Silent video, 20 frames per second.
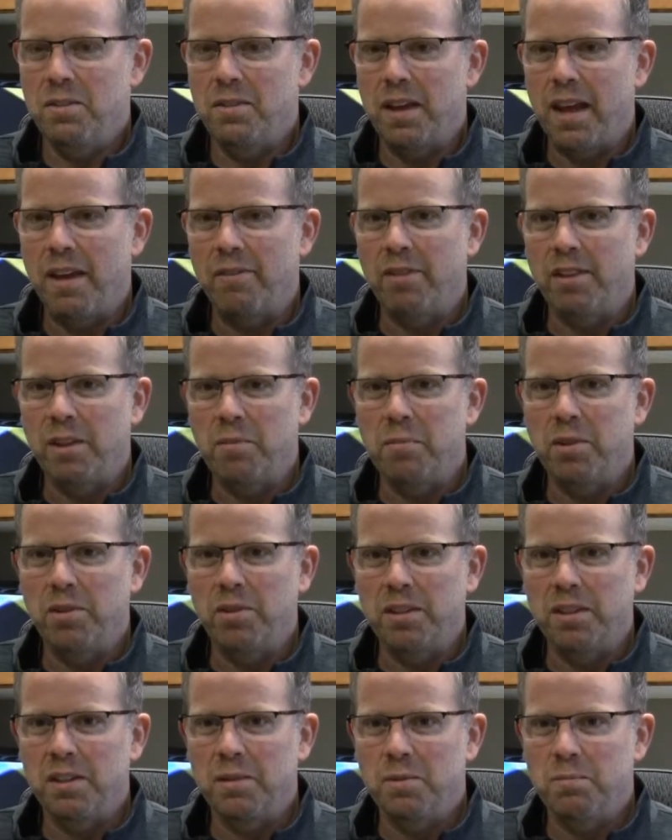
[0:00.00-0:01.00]
Having the
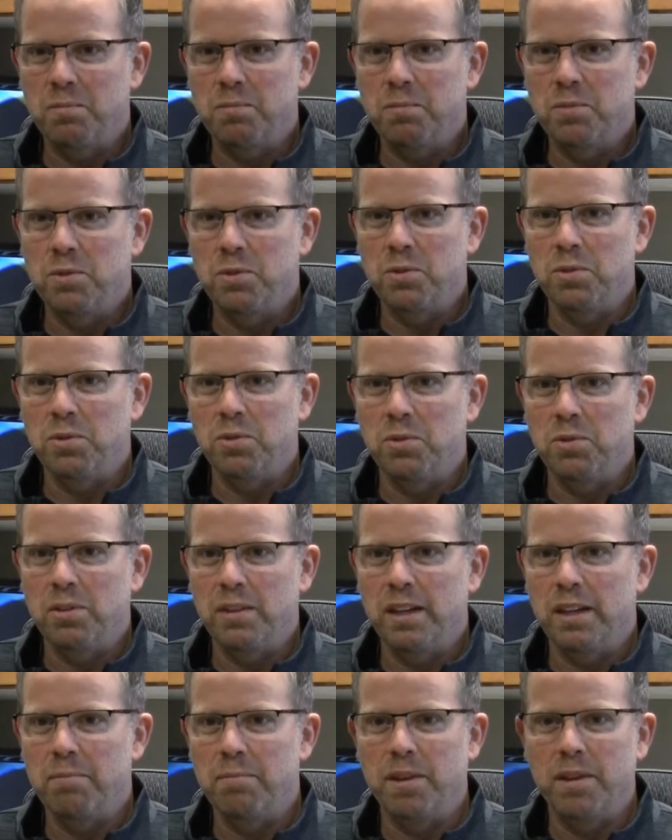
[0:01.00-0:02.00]
ability to
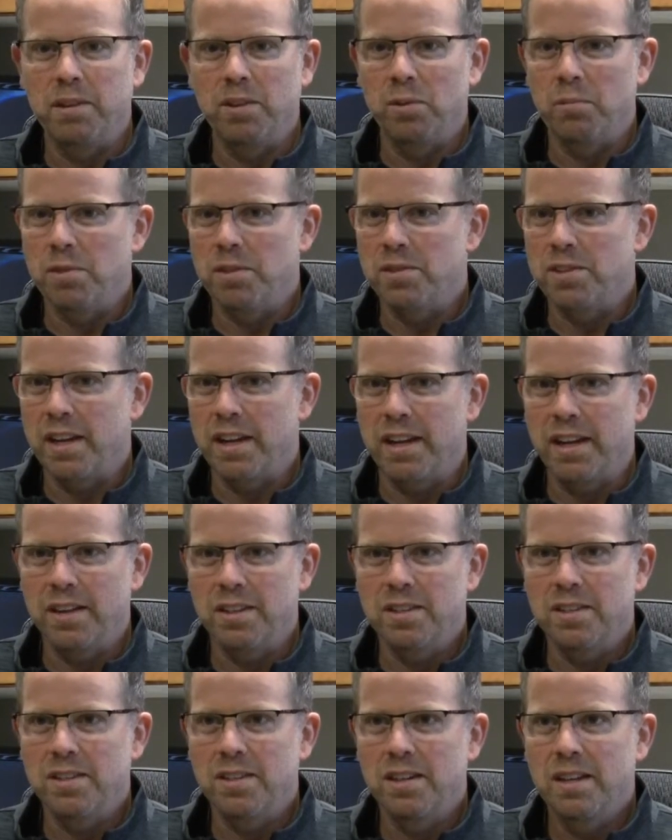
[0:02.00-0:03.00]
admit your
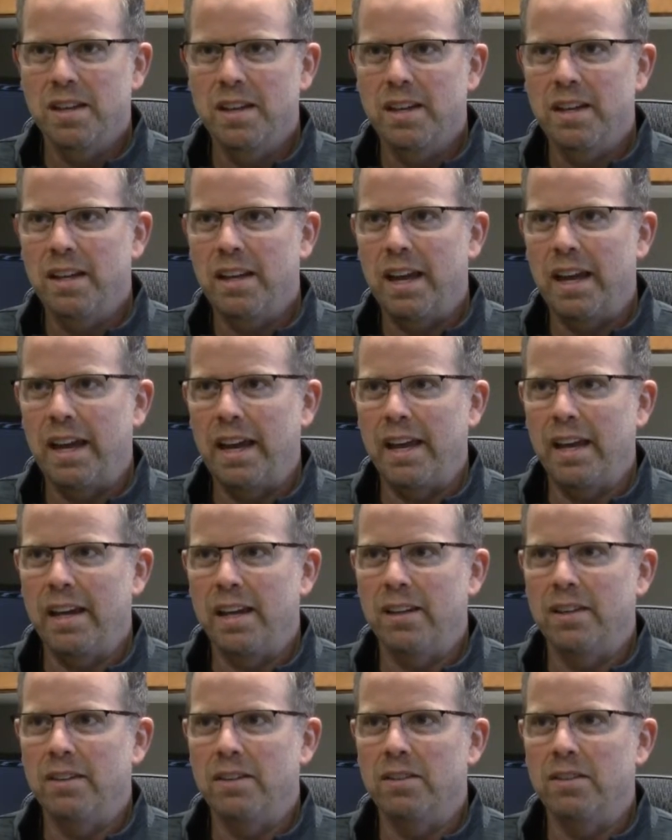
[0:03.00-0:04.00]
mistakes
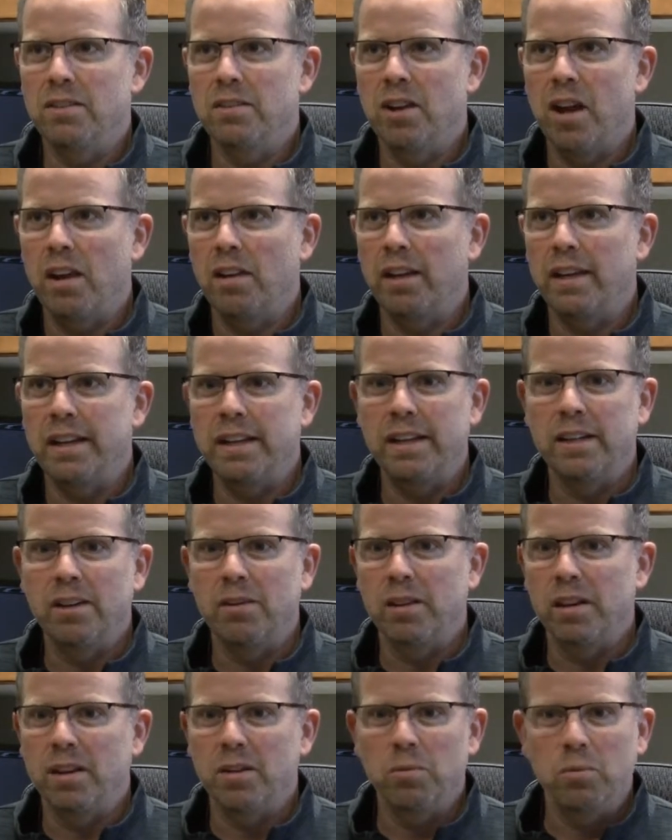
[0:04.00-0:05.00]
and not let ego
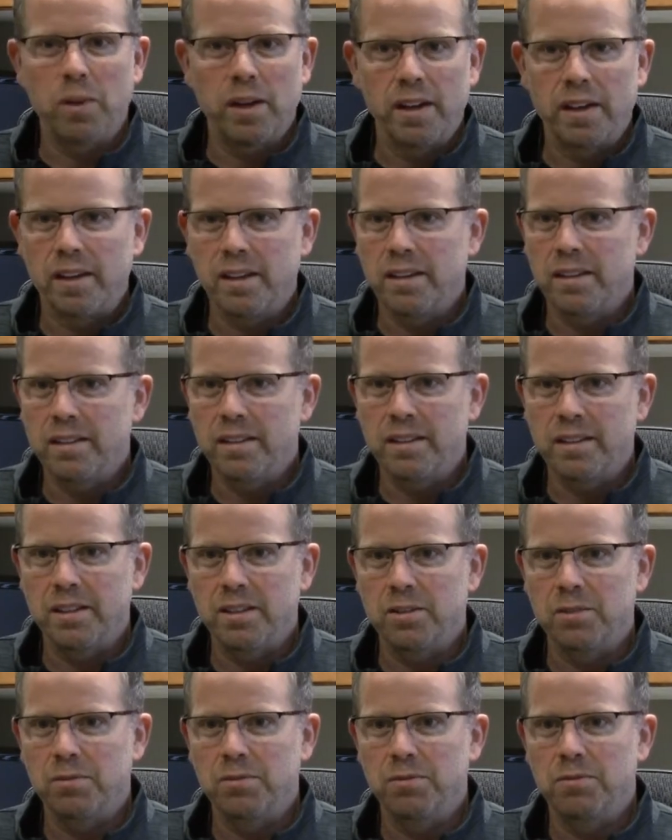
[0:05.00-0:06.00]
get in the way
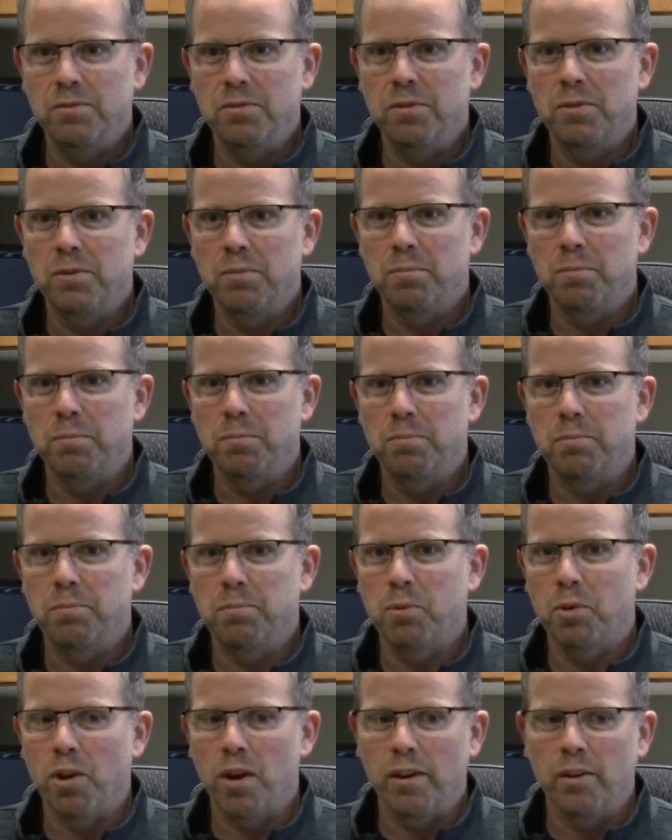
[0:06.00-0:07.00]
of
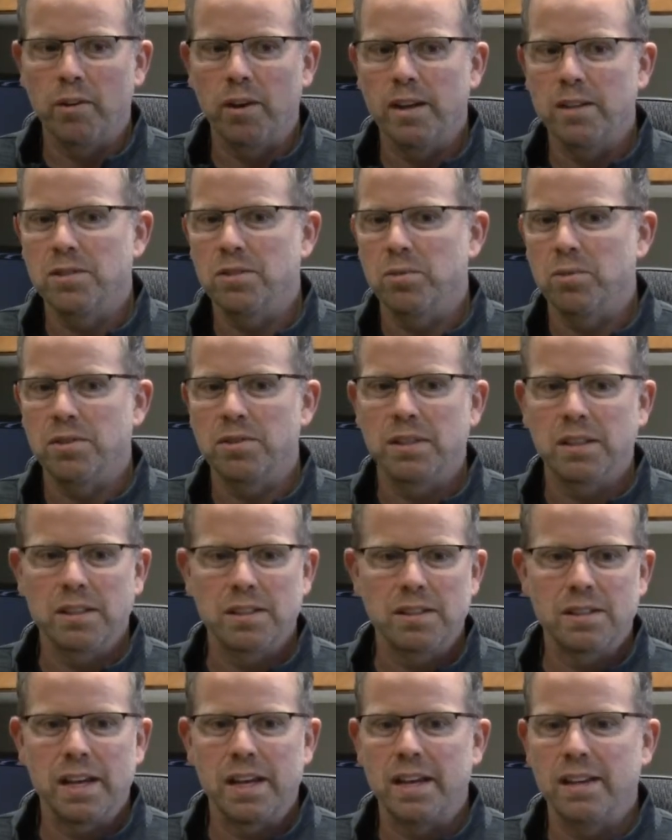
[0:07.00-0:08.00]
progress or
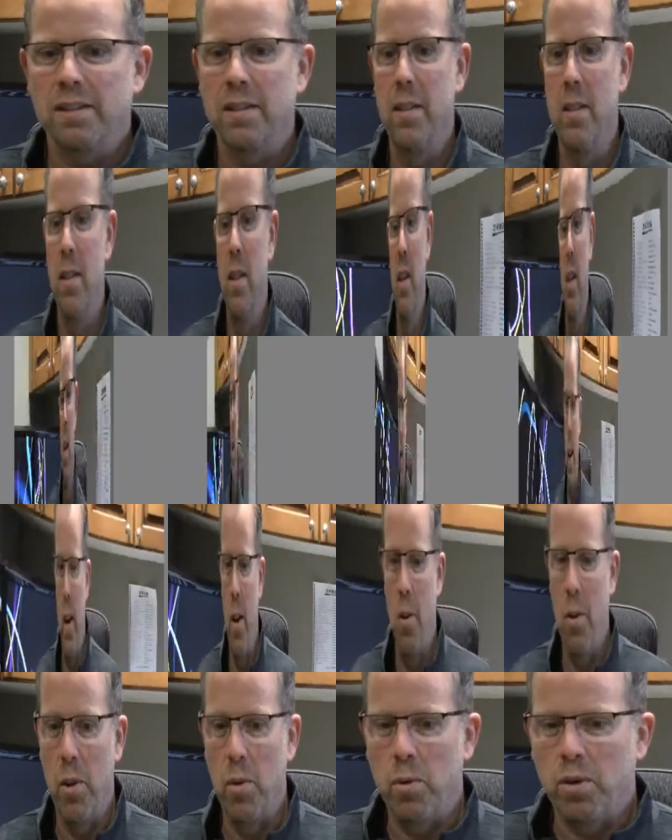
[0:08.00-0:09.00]
success. I
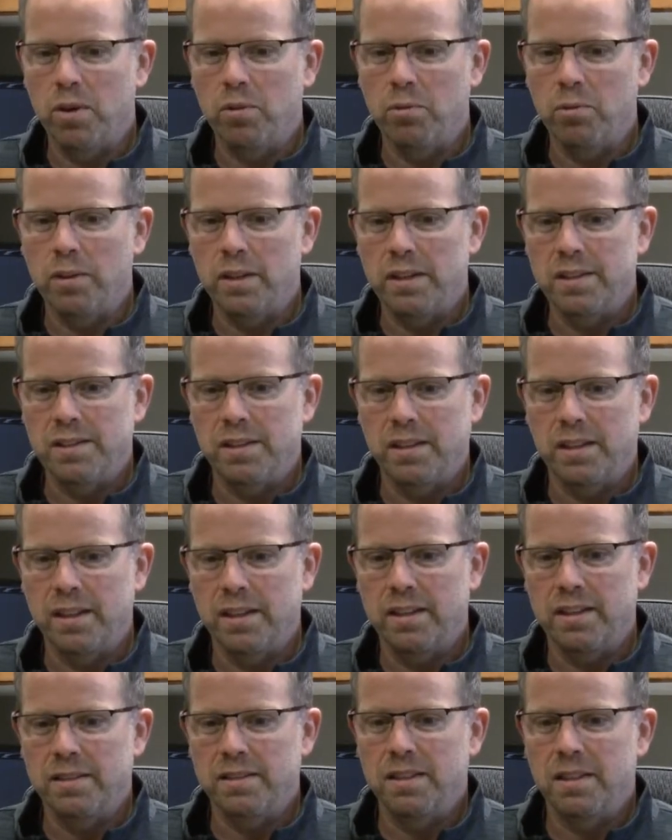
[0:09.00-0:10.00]
heard a quote recently,
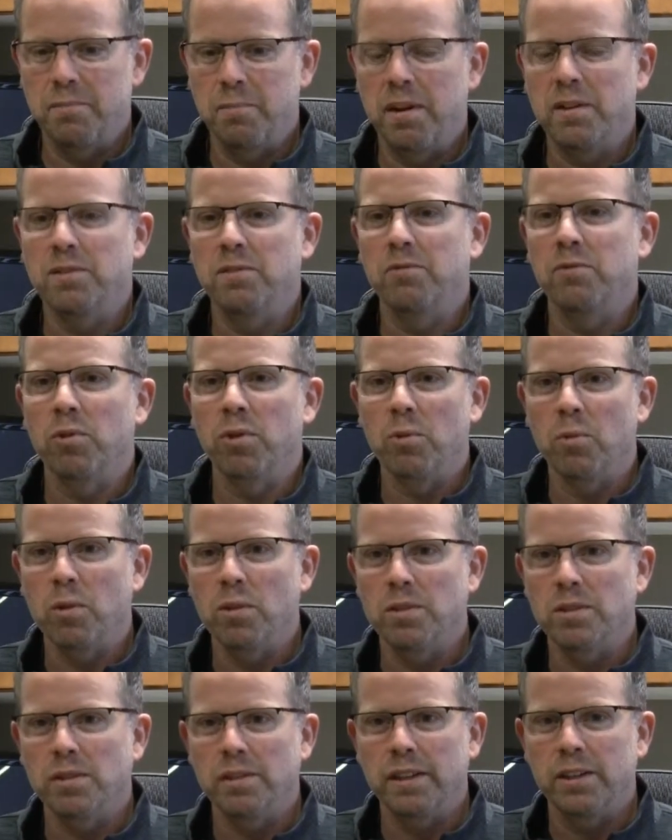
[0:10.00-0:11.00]
and this is the best 4
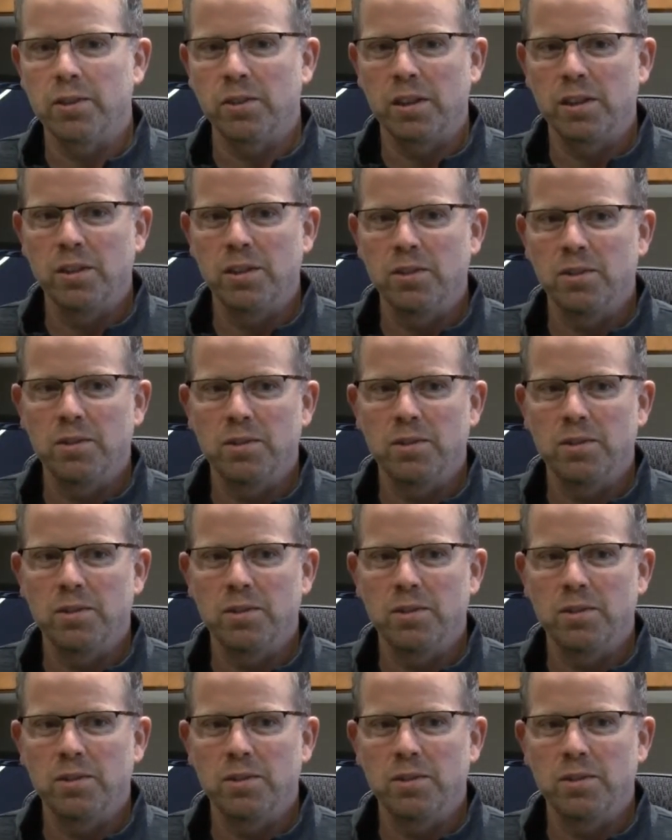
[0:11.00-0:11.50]
words a leader can